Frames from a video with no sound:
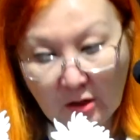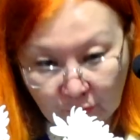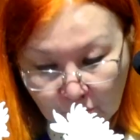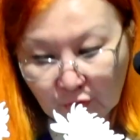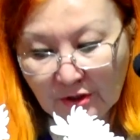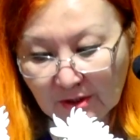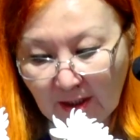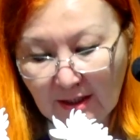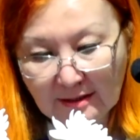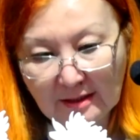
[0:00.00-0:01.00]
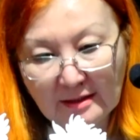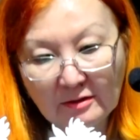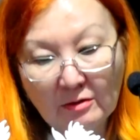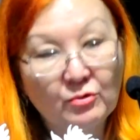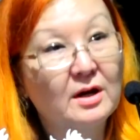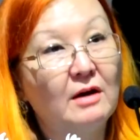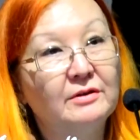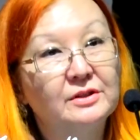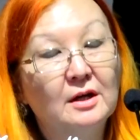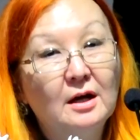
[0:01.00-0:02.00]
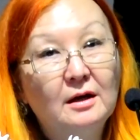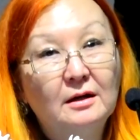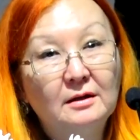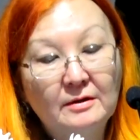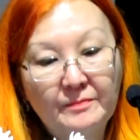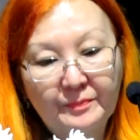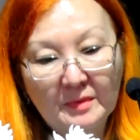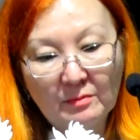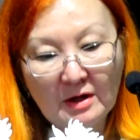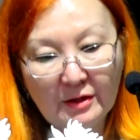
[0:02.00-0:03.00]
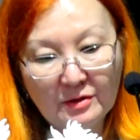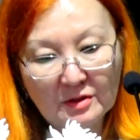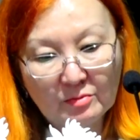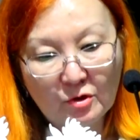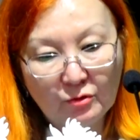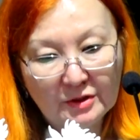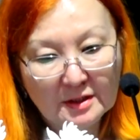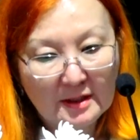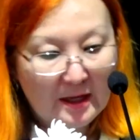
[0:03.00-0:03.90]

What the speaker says: modern day Kazakhstan, were covered by those molds,